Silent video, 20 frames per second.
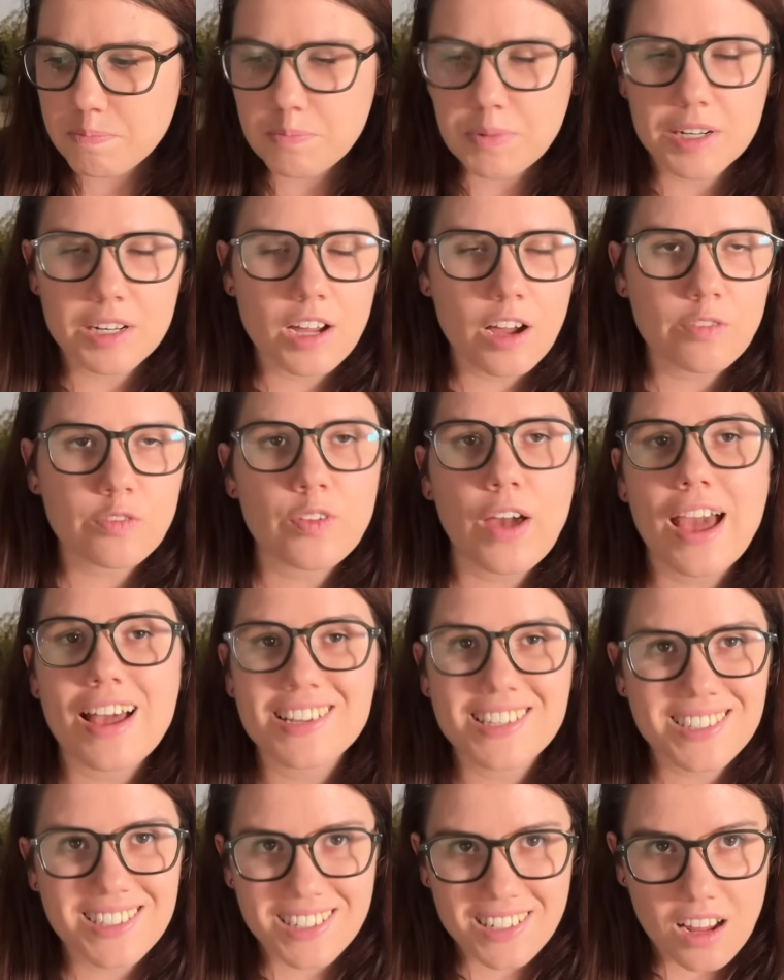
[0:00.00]
but not
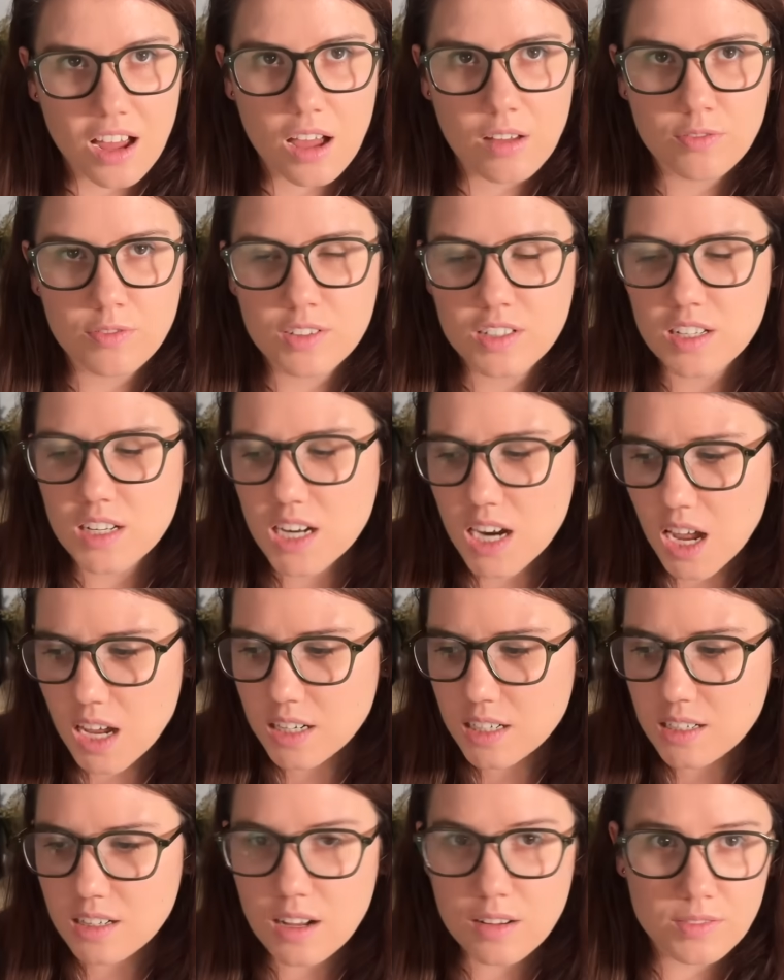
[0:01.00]
fast enough,
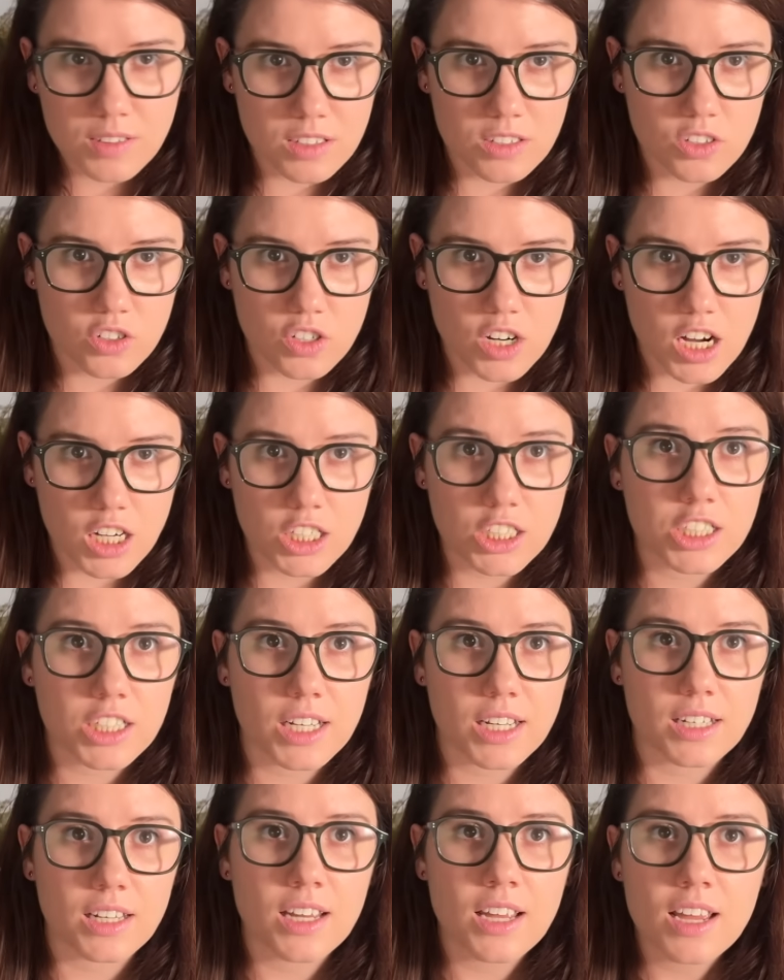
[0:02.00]
not enough
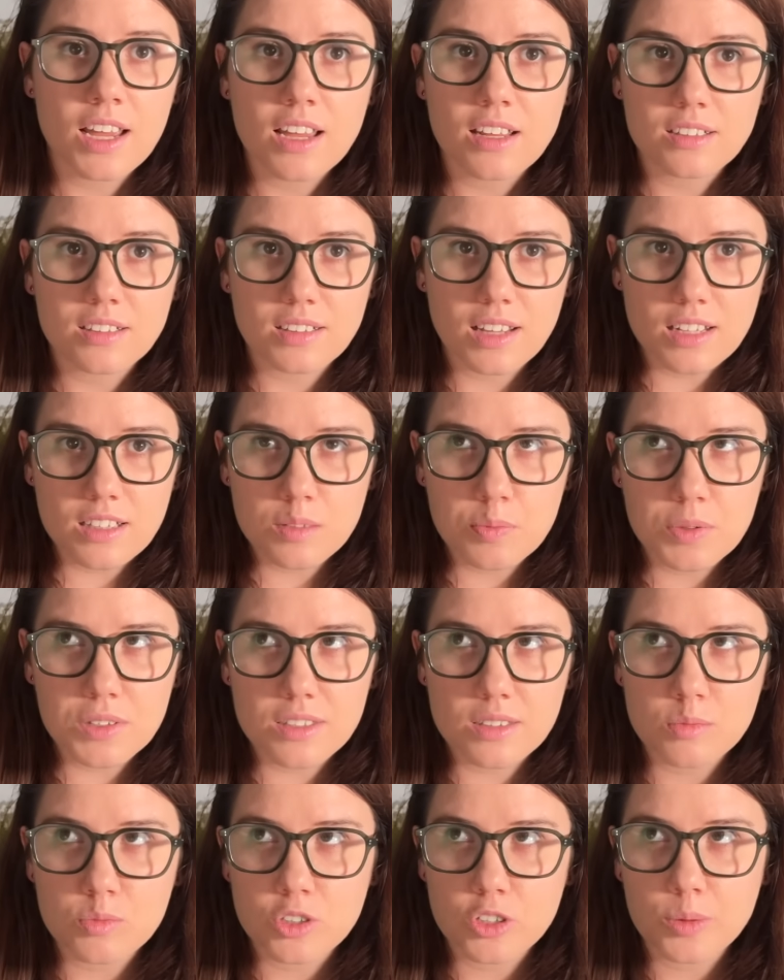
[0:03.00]
destruction. Let's
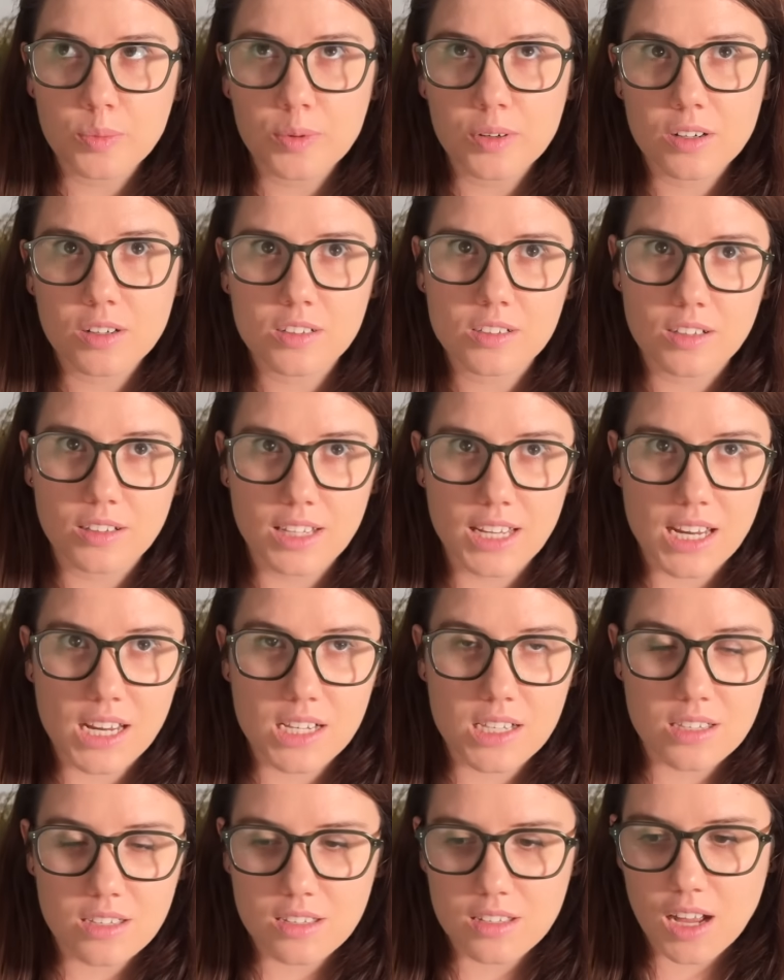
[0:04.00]
put some Jupiters on the
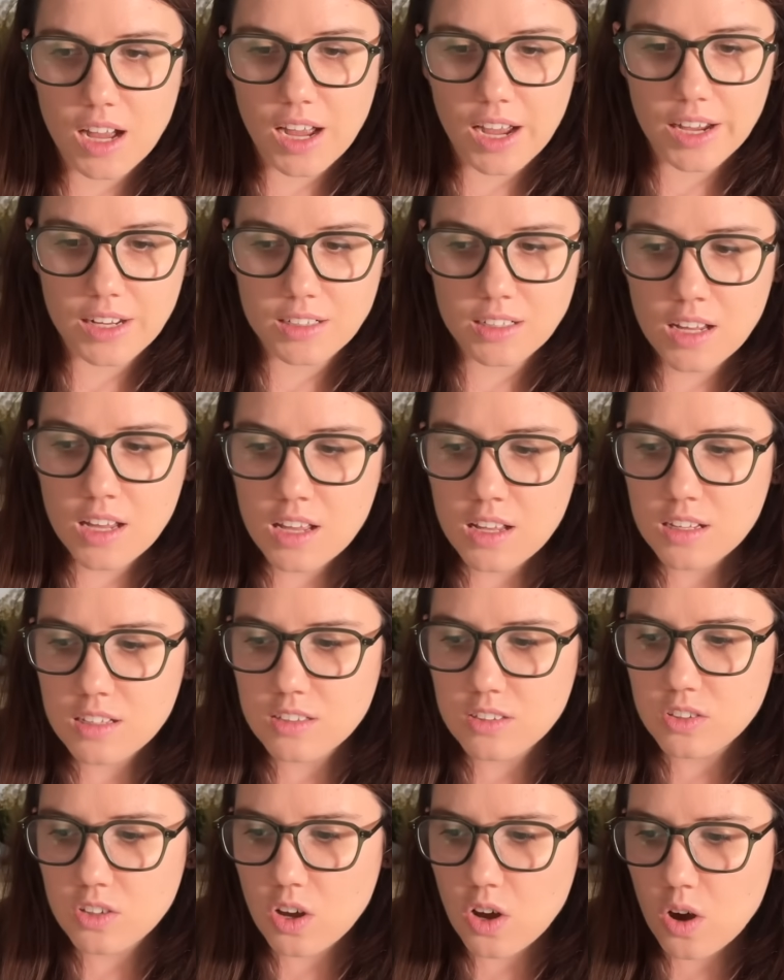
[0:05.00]
inside.
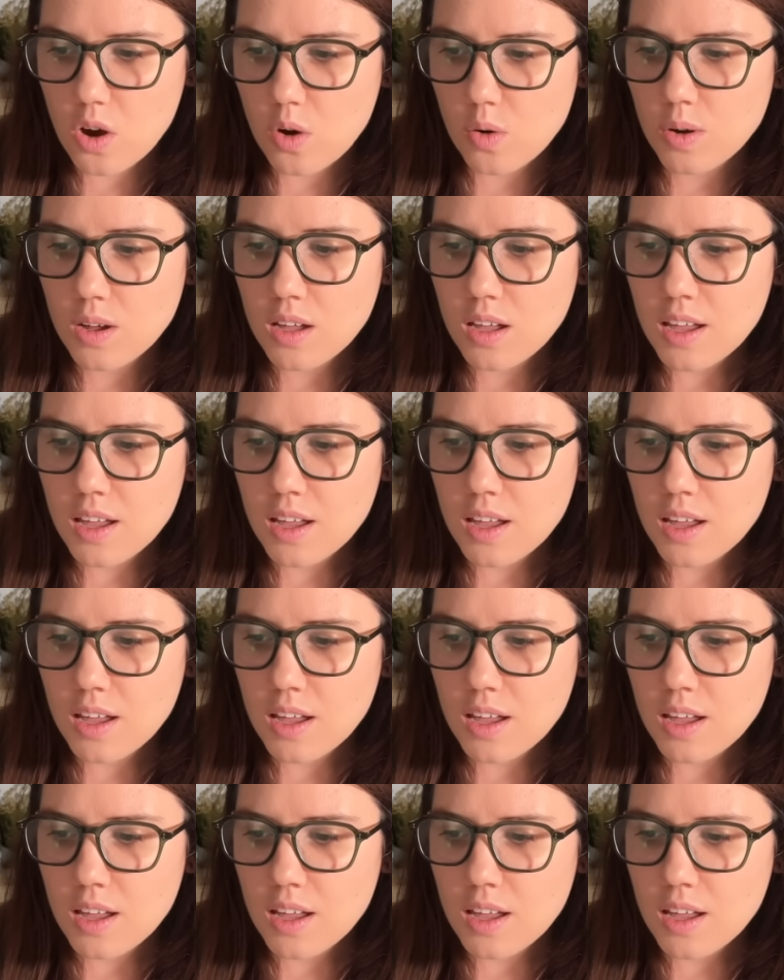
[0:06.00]
So